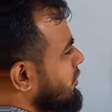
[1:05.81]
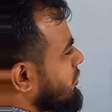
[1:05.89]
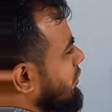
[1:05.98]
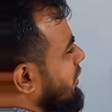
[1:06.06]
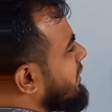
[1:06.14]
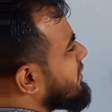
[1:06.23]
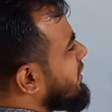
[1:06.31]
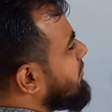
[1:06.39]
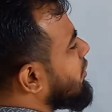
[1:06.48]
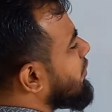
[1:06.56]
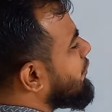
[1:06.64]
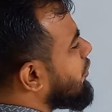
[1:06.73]
So the next
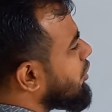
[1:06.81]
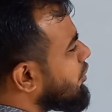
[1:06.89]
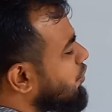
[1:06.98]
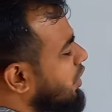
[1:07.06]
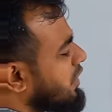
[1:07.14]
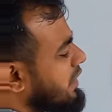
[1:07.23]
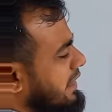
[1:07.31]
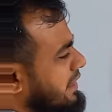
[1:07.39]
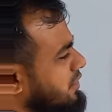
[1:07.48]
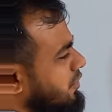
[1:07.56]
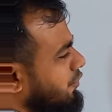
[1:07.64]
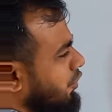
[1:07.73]
number of 41
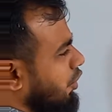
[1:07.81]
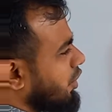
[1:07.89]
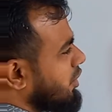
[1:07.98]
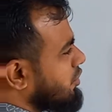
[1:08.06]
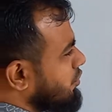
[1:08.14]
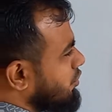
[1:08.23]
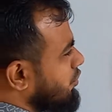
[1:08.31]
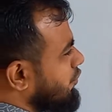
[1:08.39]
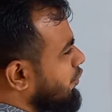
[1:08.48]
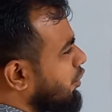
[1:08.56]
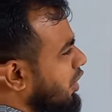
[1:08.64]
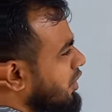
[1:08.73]
is
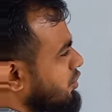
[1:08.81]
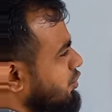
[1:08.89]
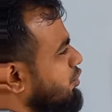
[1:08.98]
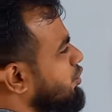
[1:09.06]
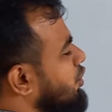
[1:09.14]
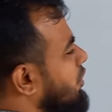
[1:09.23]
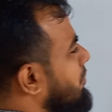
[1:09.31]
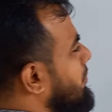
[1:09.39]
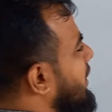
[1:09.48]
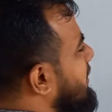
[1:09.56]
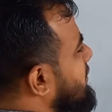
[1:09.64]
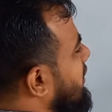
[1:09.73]
42. 4 and 2
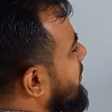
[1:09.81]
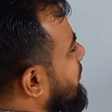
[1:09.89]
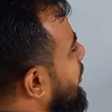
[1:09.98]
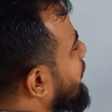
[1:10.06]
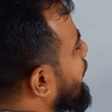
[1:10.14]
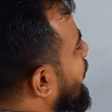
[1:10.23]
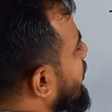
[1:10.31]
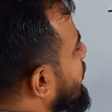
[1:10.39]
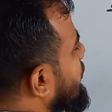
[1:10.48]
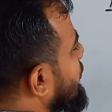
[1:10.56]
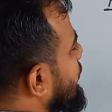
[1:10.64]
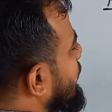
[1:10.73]
makes the number
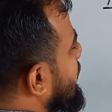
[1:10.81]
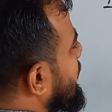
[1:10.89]
42.